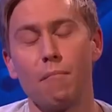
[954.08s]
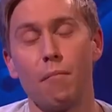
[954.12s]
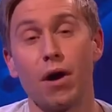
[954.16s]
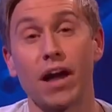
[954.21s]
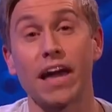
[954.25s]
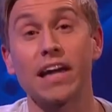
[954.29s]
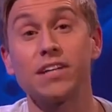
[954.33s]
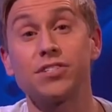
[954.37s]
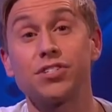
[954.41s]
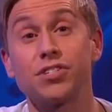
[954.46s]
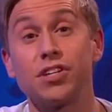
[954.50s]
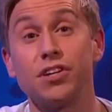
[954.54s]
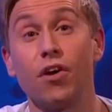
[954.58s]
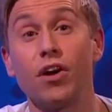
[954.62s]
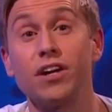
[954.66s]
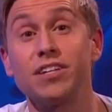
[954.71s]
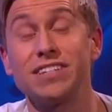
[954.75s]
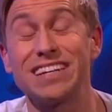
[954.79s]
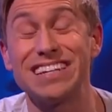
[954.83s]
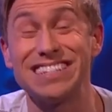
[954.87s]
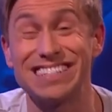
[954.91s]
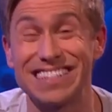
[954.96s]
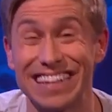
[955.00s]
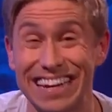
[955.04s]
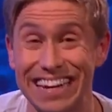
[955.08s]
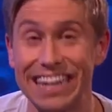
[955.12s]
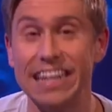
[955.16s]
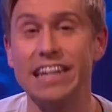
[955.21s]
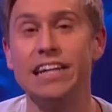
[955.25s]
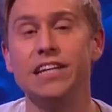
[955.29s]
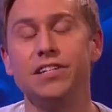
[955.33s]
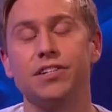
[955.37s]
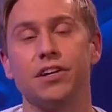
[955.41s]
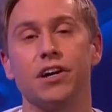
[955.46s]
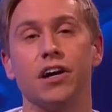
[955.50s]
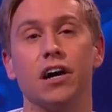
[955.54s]
My guest tonight is the
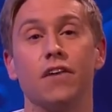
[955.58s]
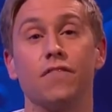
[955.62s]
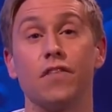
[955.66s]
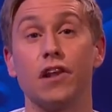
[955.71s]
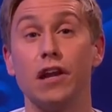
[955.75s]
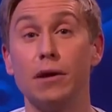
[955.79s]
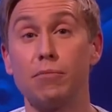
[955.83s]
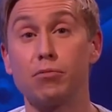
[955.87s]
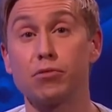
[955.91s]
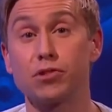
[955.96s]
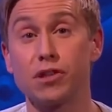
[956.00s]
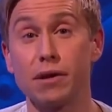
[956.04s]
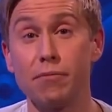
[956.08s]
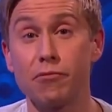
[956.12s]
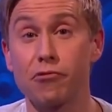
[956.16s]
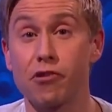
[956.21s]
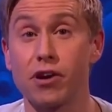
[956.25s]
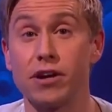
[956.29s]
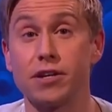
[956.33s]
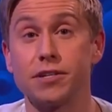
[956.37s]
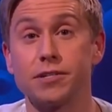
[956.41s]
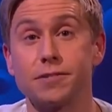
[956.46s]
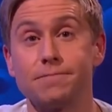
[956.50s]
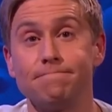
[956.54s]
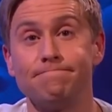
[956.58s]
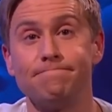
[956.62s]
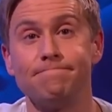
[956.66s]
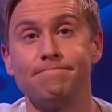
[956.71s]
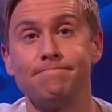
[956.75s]
leader of the Liberal Democrats.